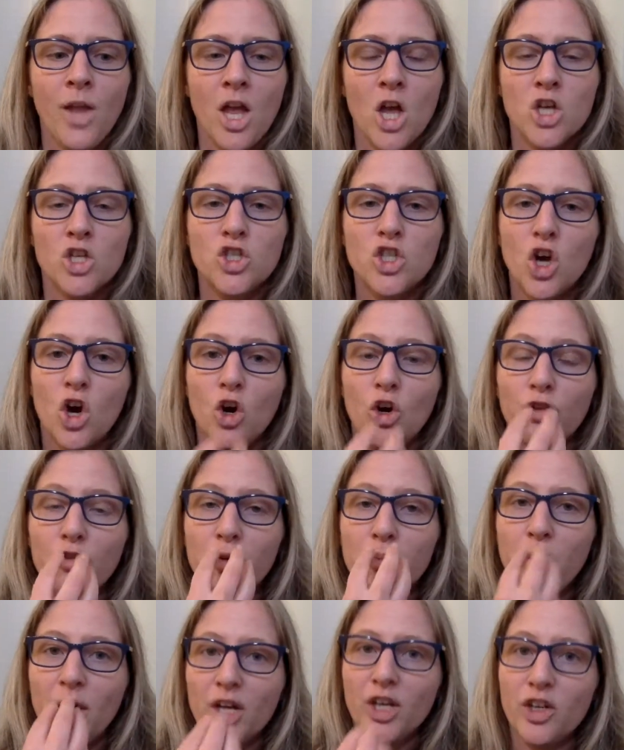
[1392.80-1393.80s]
So if you
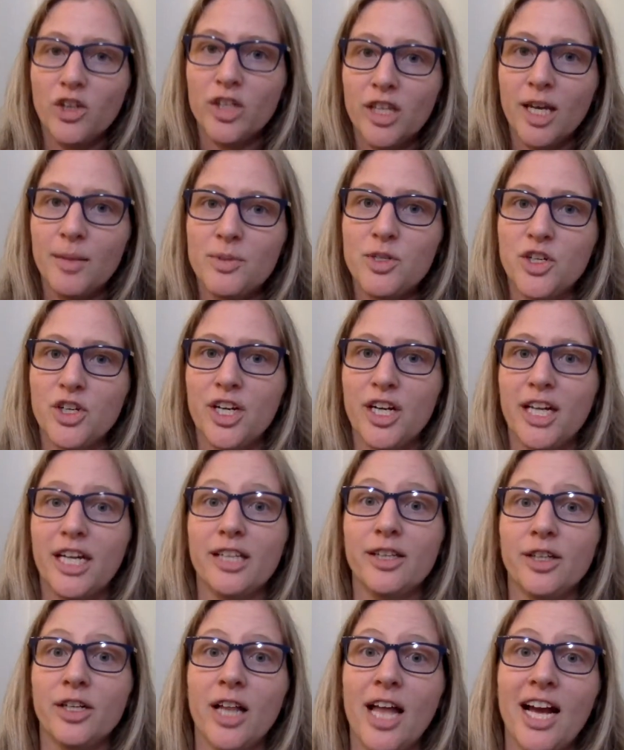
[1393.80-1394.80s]
pucker your lips, you're going to get a
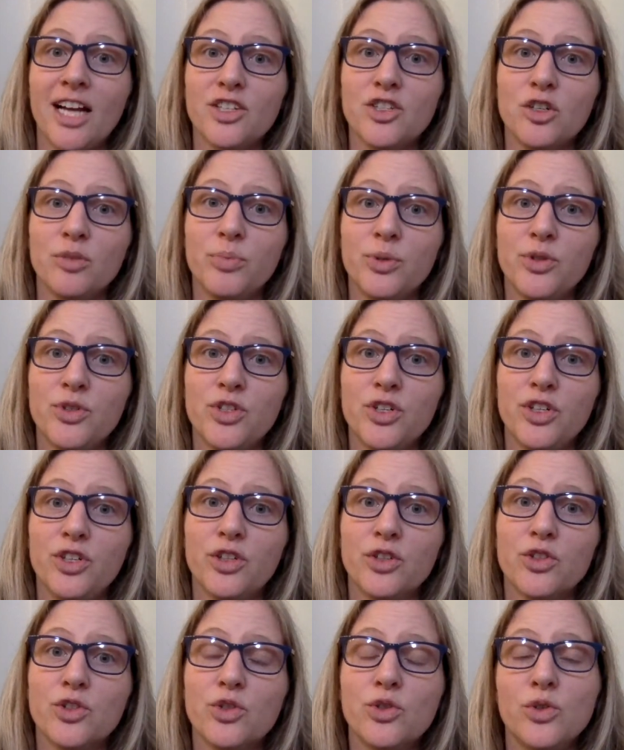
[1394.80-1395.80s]
little extra boost on the
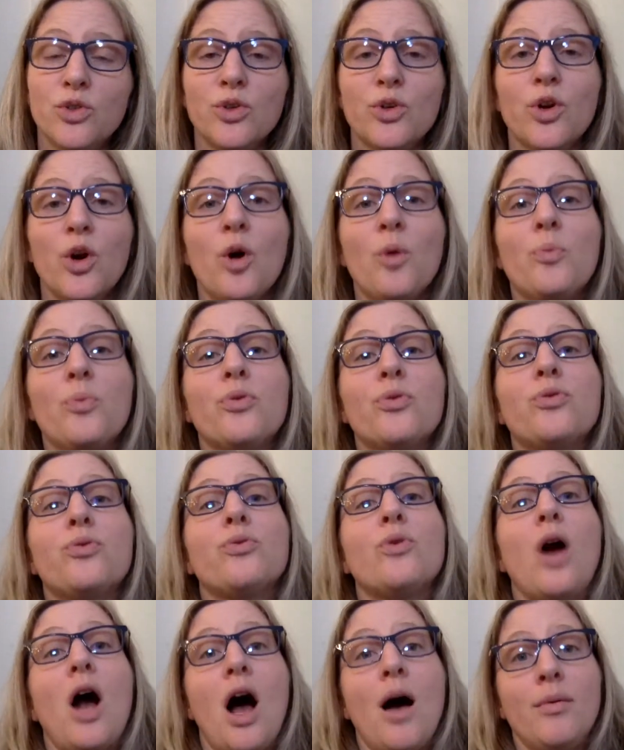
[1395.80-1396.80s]
Oscuro.
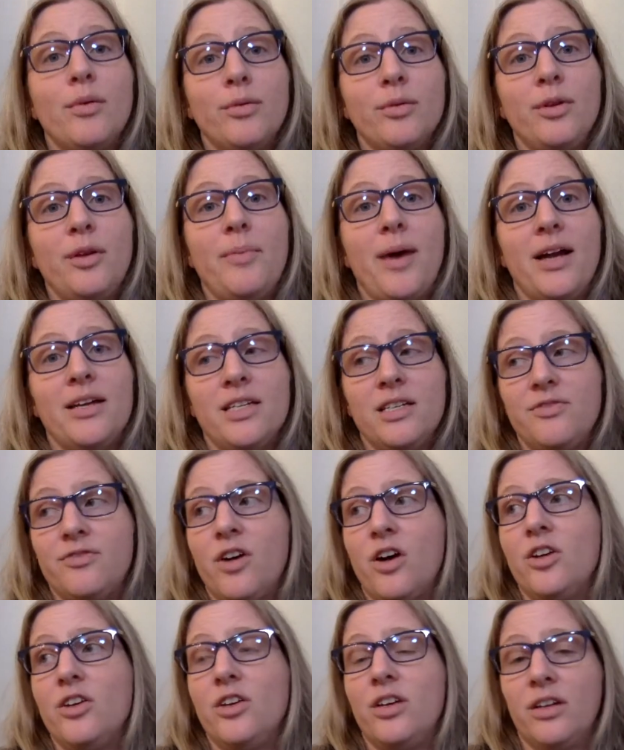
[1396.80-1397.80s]
Probably by
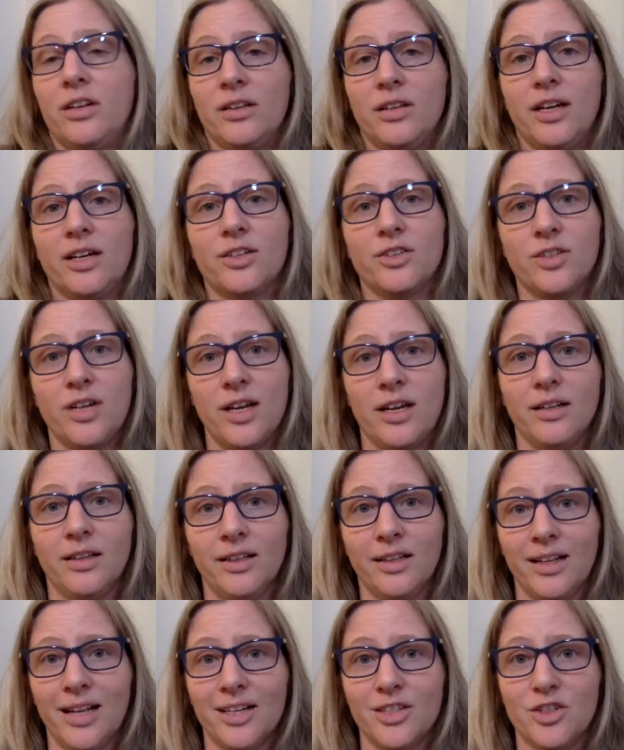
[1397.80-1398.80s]
default, you get a,
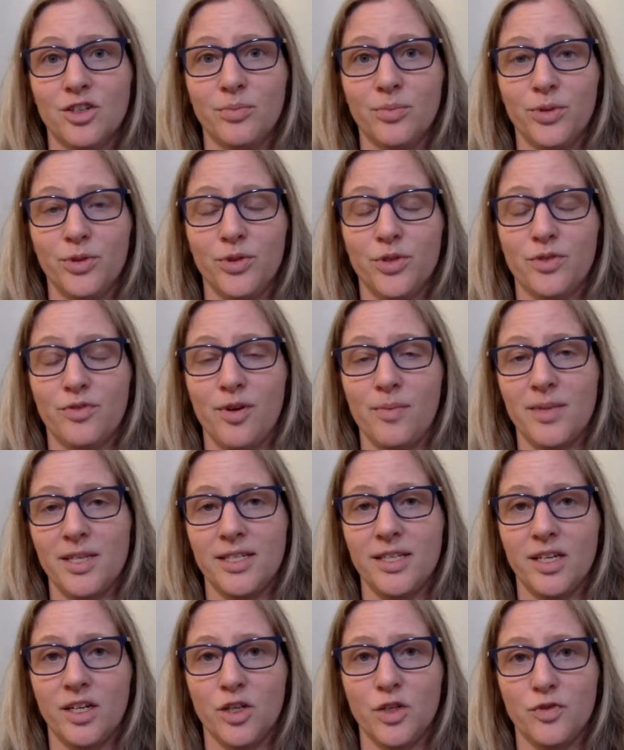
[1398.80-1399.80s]
little extra boost from the
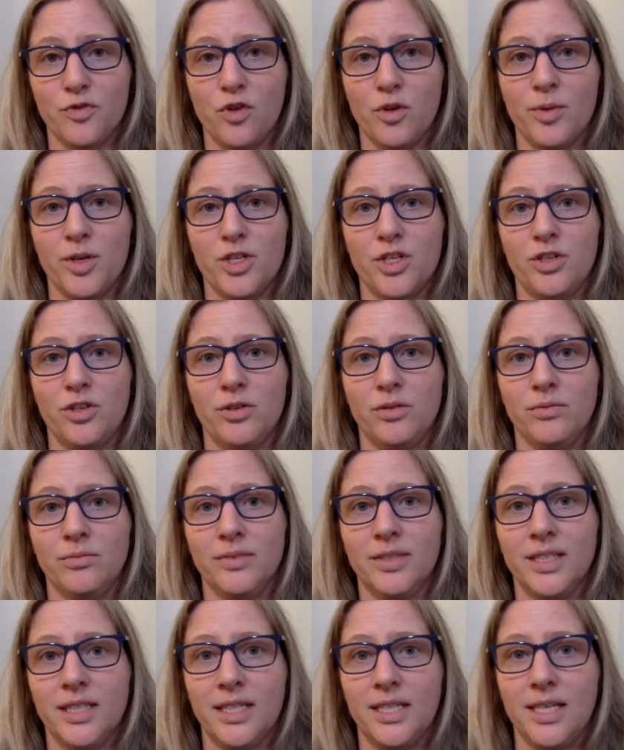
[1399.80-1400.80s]
Singer's Formant too.
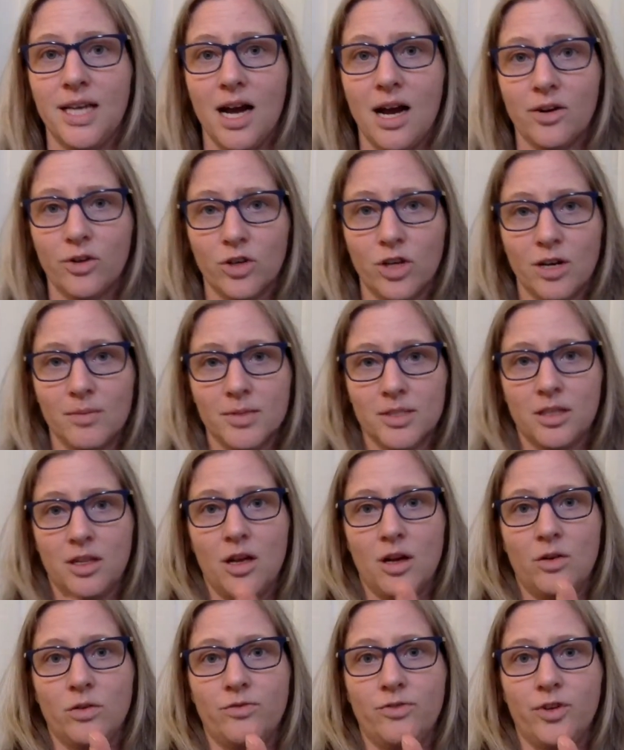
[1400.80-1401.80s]
The Chiaro comes
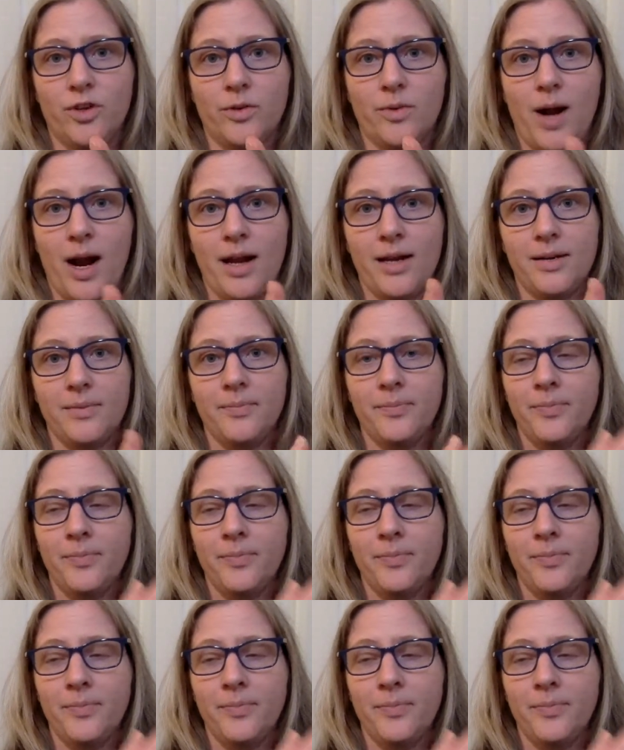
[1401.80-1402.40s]
along for the ride.